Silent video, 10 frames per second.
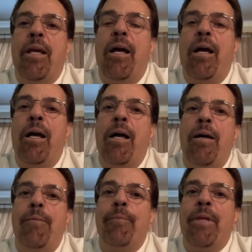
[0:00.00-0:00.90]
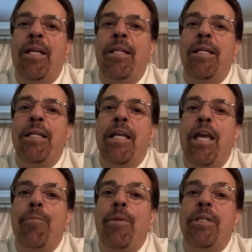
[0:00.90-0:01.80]
um, and then he
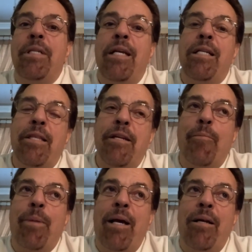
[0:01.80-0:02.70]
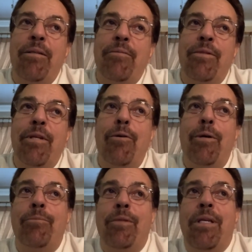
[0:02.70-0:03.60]
gave me a day to think about it so
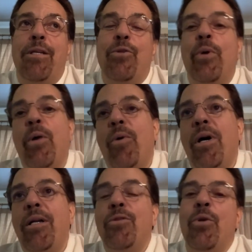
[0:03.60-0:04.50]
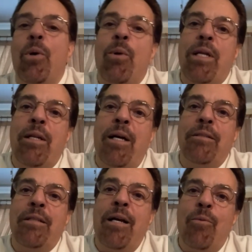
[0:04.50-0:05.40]
uh, do i want it do i want
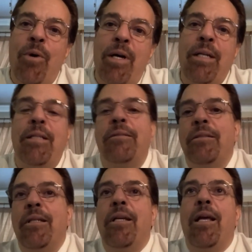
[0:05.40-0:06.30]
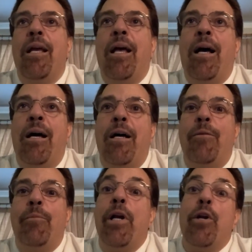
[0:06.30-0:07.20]
not not want it
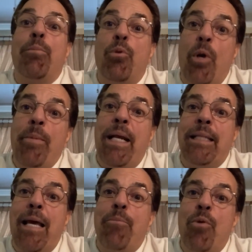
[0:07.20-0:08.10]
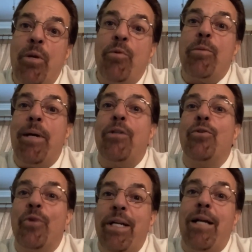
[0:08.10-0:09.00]
um, my unemployment at that point was about
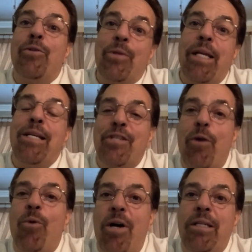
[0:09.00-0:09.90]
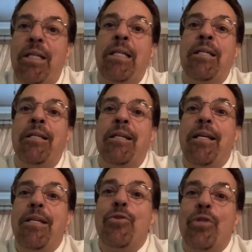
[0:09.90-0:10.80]
to run out, so I guess I wanted it.
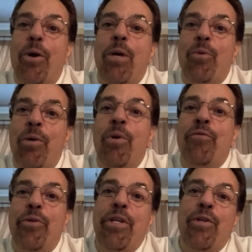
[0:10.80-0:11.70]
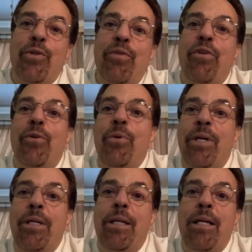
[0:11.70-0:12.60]
So I, I, went for the interview
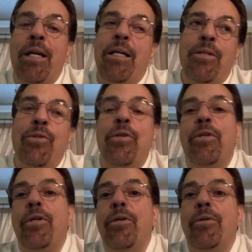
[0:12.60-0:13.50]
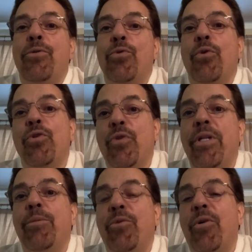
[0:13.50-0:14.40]
and I got into their store
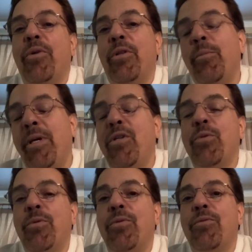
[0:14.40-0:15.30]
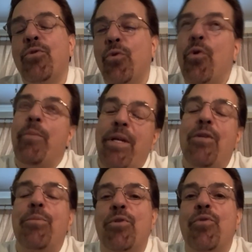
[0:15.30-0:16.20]
training program, their management store
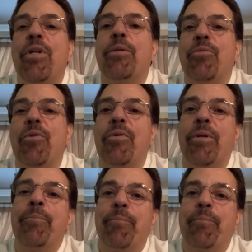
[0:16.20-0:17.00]
management training program.